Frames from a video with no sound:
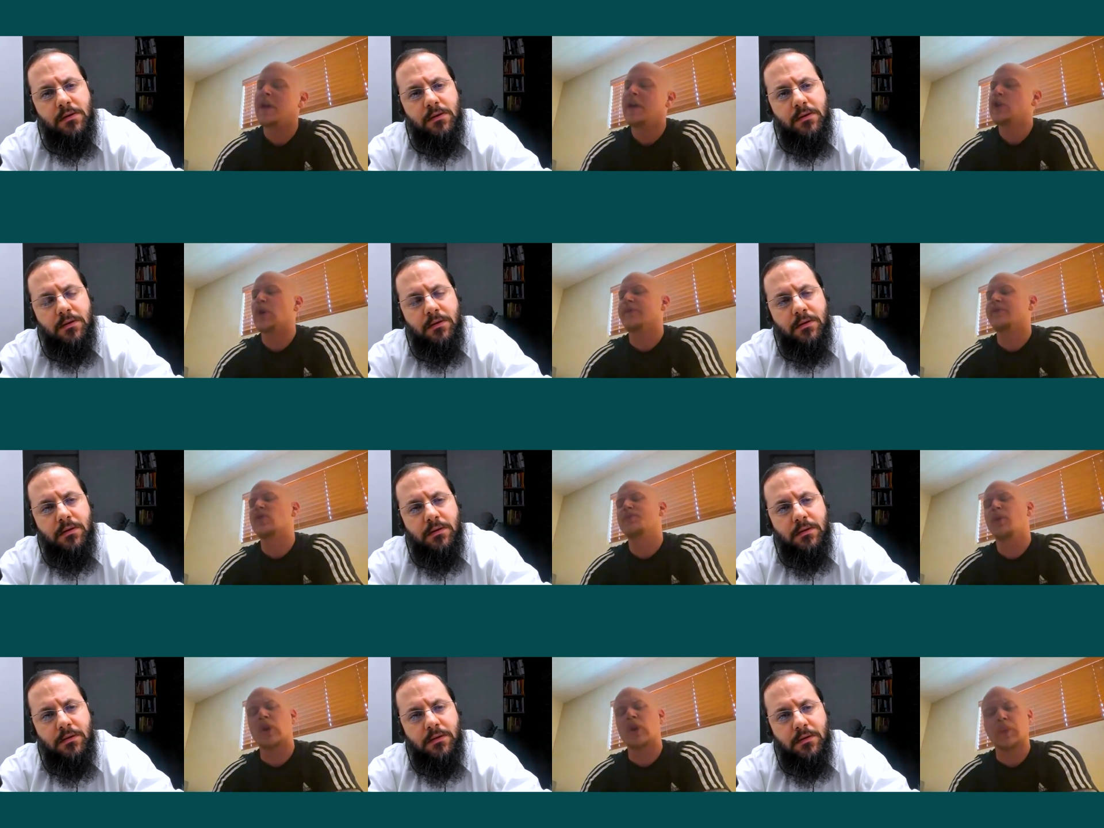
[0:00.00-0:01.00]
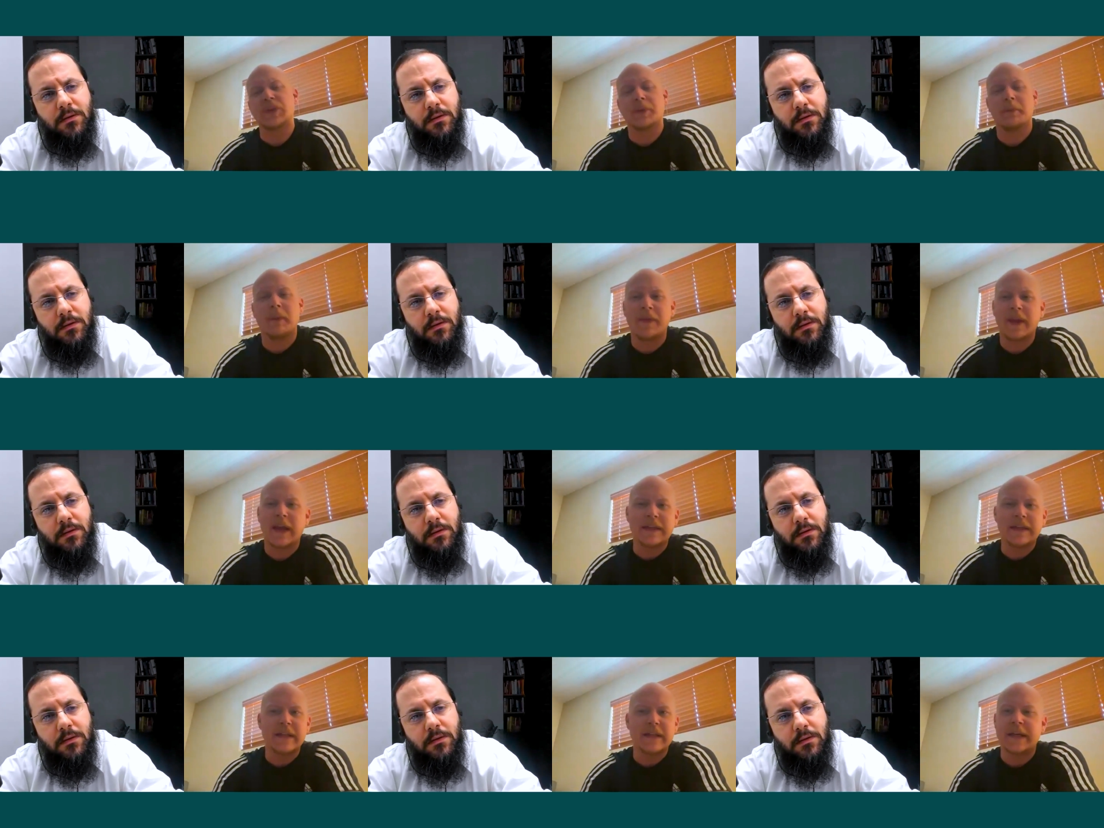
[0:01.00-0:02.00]
Speaker 1: to have spoken with the men that I
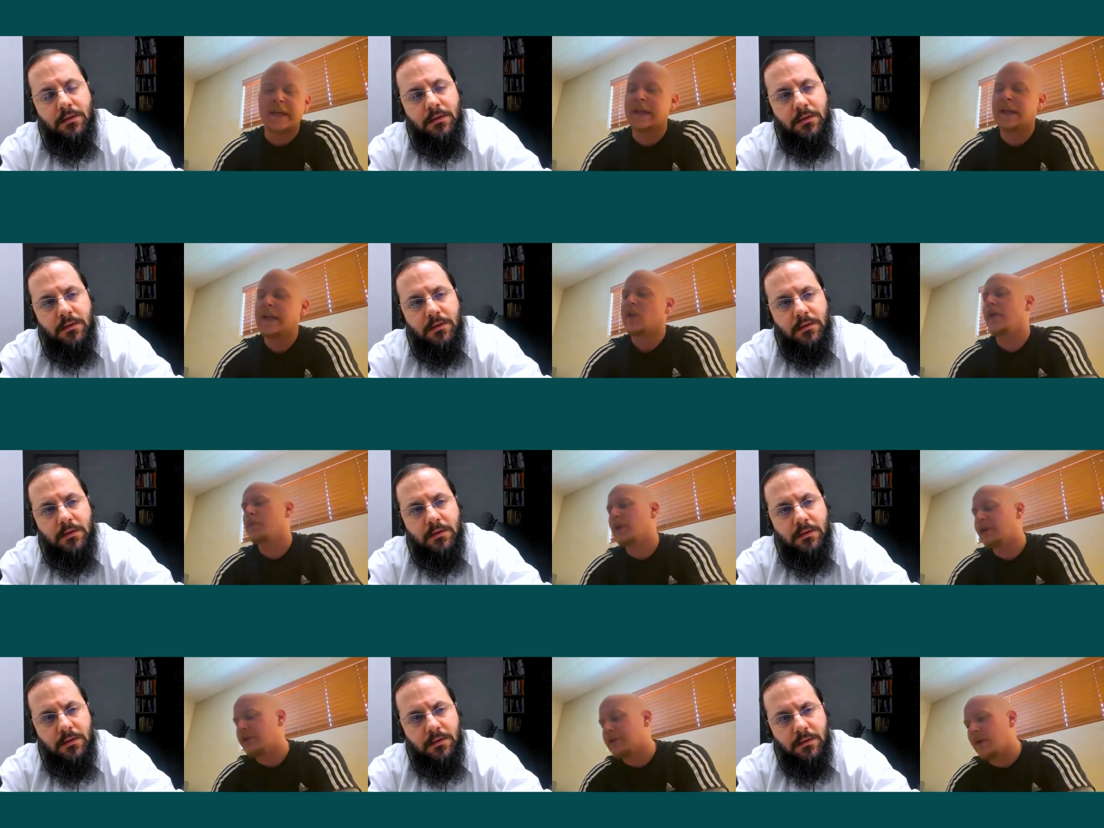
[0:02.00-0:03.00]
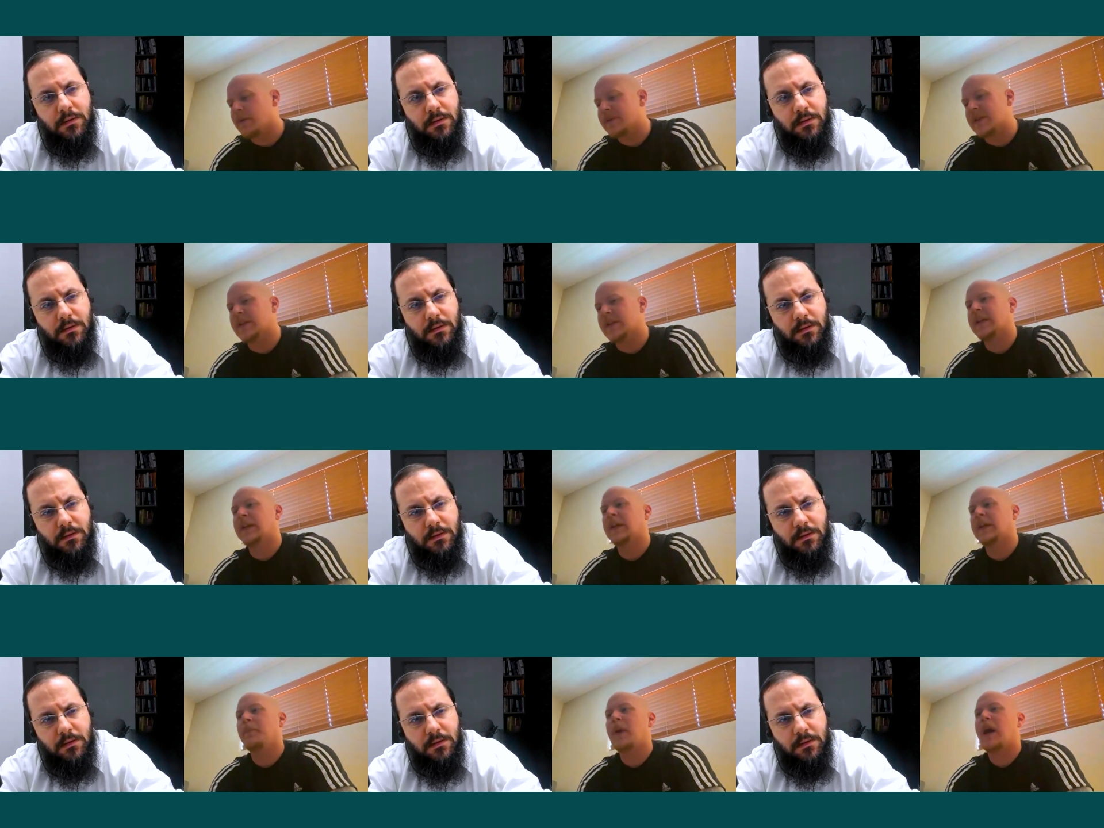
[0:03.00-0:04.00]
did, everybody that was in
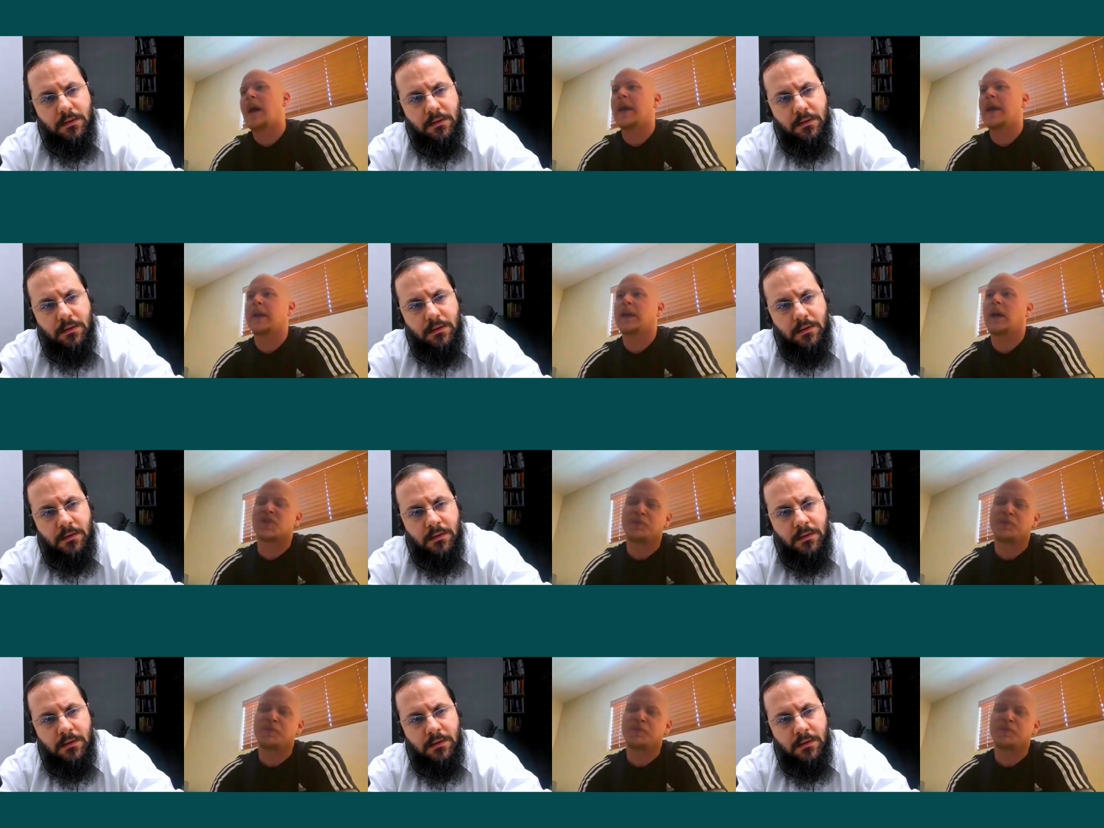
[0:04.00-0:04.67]
my